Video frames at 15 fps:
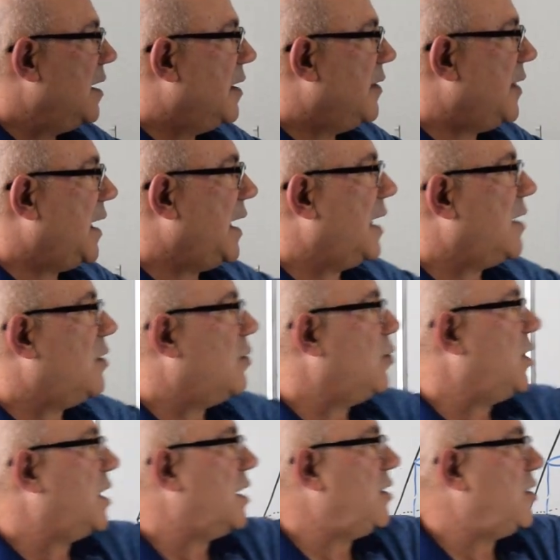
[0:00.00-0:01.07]
Then
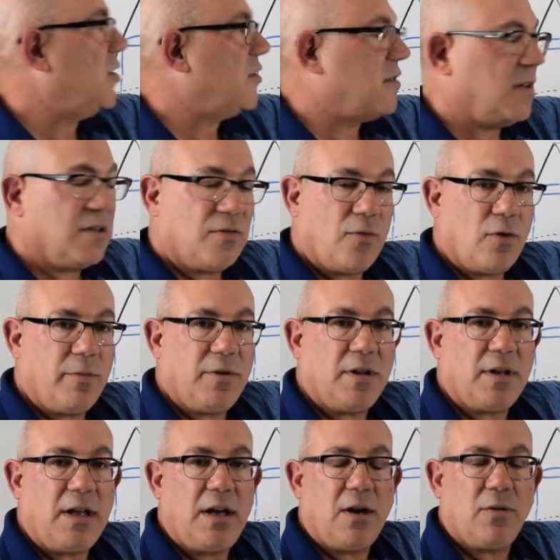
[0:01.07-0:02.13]
we can use this
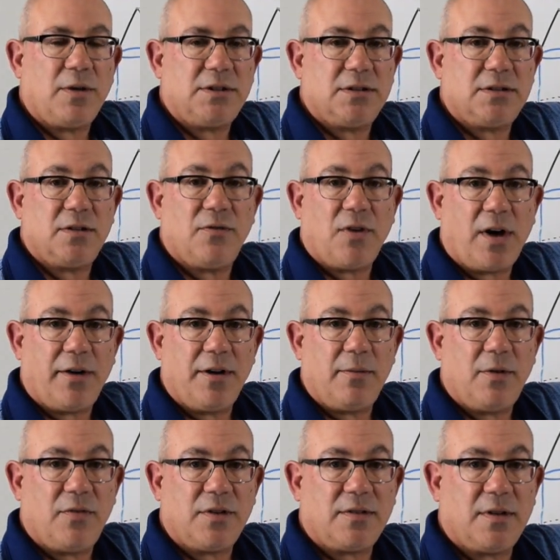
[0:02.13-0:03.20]
formula here, which is the
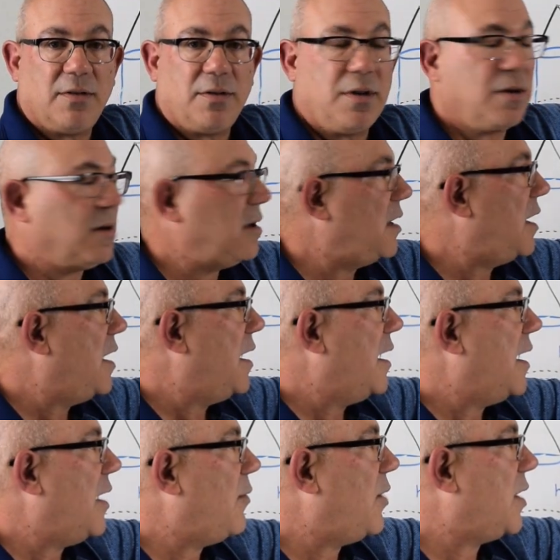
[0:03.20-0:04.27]
volume of a cylinder, and we